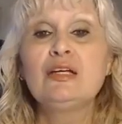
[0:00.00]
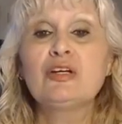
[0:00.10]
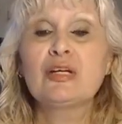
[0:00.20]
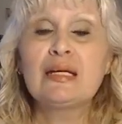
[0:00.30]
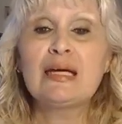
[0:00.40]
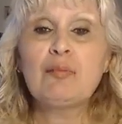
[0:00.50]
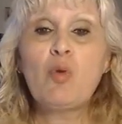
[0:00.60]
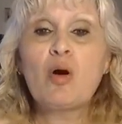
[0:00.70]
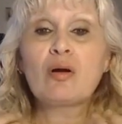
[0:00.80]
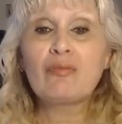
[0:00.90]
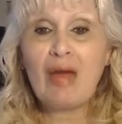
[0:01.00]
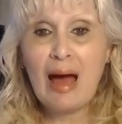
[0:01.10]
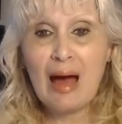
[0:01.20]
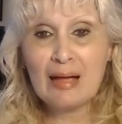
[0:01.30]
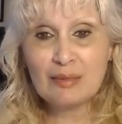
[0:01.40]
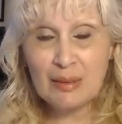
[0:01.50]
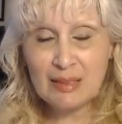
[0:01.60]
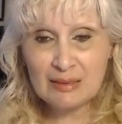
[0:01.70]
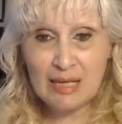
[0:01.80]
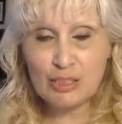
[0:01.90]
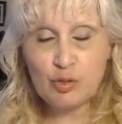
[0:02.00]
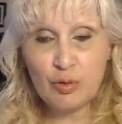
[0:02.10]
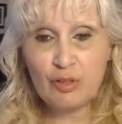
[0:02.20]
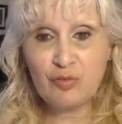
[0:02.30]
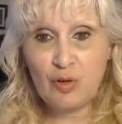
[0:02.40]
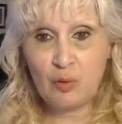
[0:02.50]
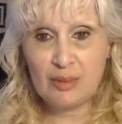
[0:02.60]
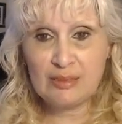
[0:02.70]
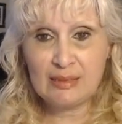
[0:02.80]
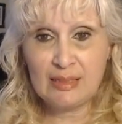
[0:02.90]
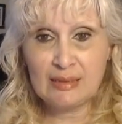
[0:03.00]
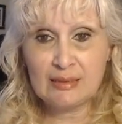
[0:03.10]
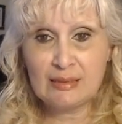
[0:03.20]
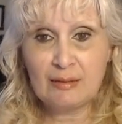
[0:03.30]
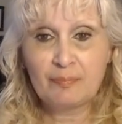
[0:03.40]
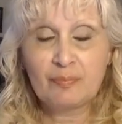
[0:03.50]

You're going to get more of that because that's where your focus is.